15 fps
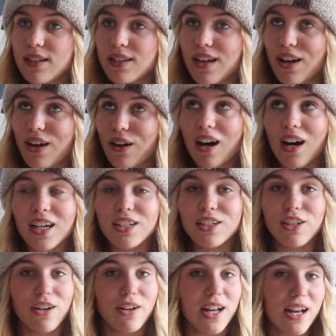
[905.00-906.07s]
so I
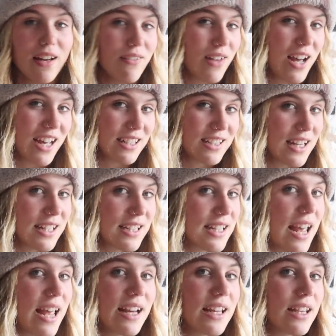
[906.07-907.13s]
don't have access
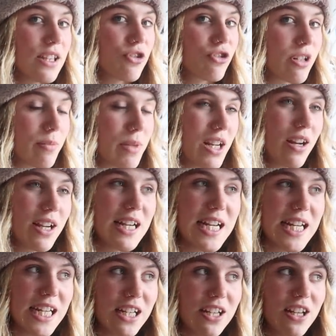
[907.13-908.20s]
to any of the treatment I
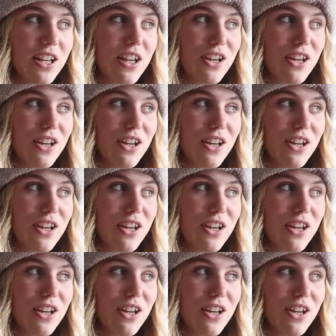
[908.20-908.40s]
need